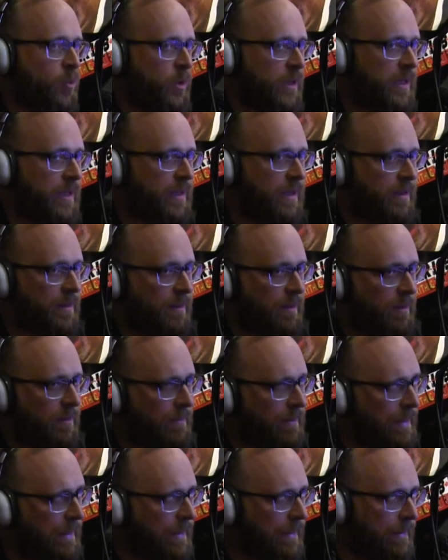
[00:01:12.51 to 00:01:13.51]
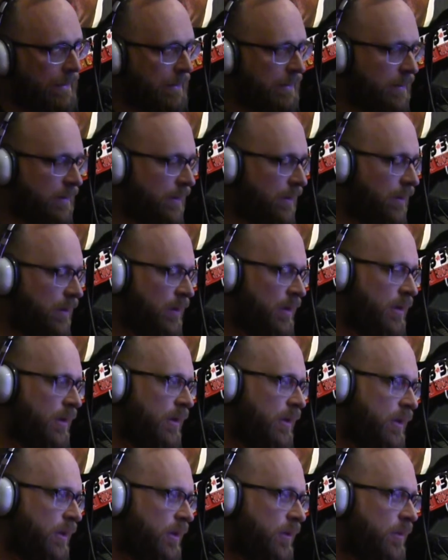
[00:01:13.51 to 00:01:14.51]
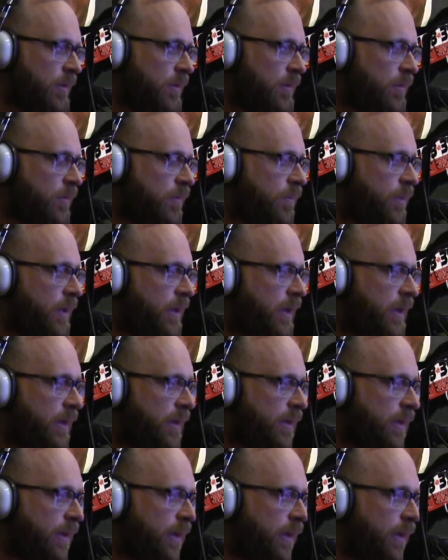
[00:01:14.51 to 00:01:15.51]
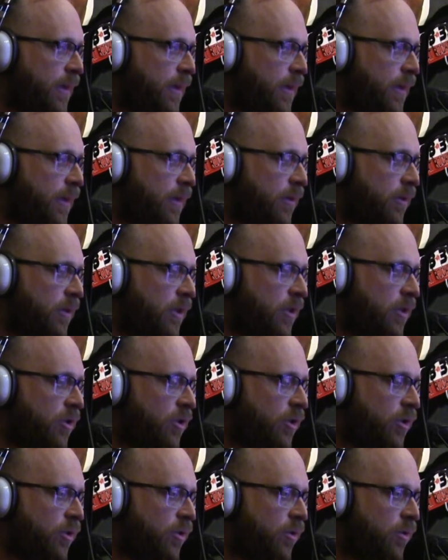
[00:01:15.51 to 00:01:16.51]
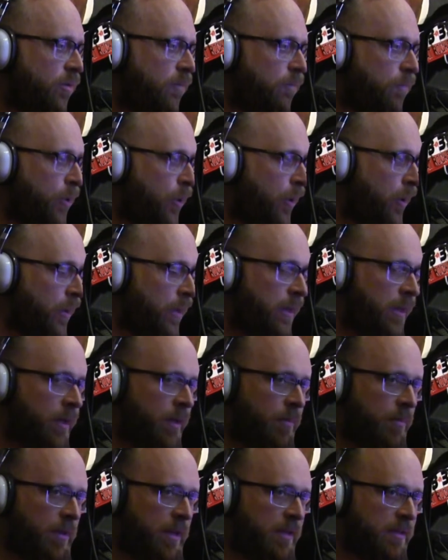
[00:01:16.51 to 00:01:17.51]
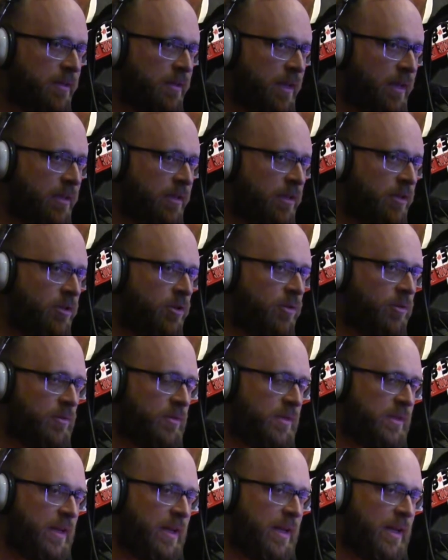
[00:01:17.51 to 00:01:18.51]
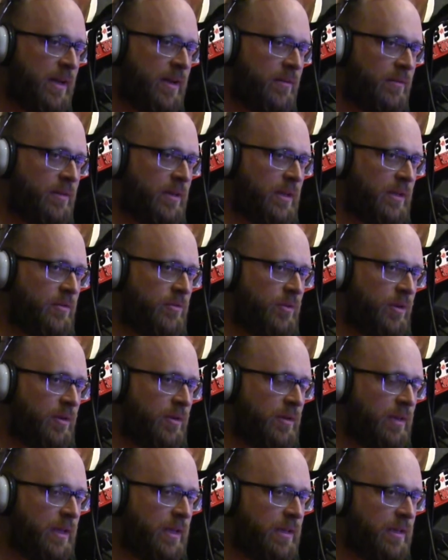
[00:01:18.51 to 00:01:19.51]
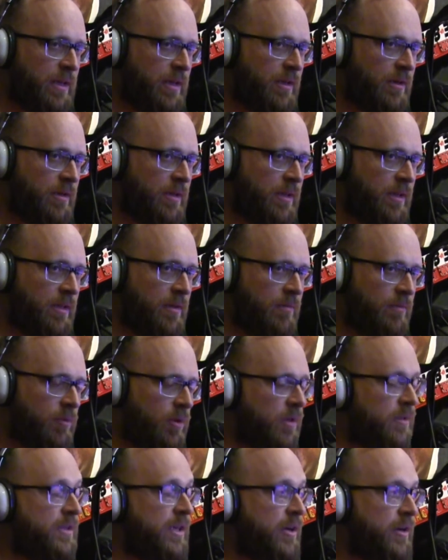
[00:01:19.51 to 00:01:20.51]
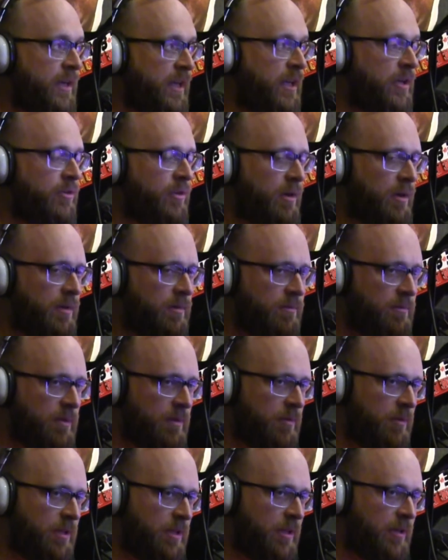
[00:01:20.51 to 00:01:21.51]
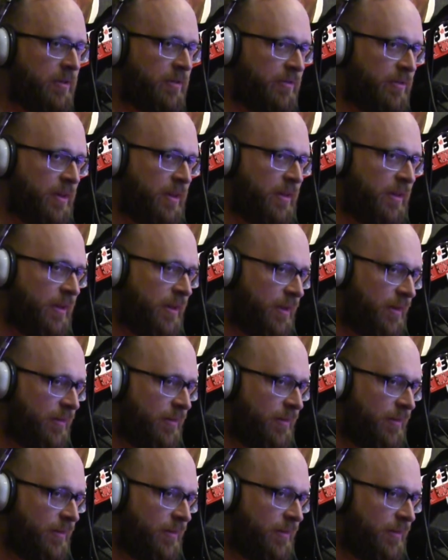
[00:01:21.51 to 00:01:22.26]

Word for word: week at the latest. Yes. But uh, did you party it up last night? Did you stay out and get drunk like Tara did? Well, Tara didn't get drunk. Let me clarify that.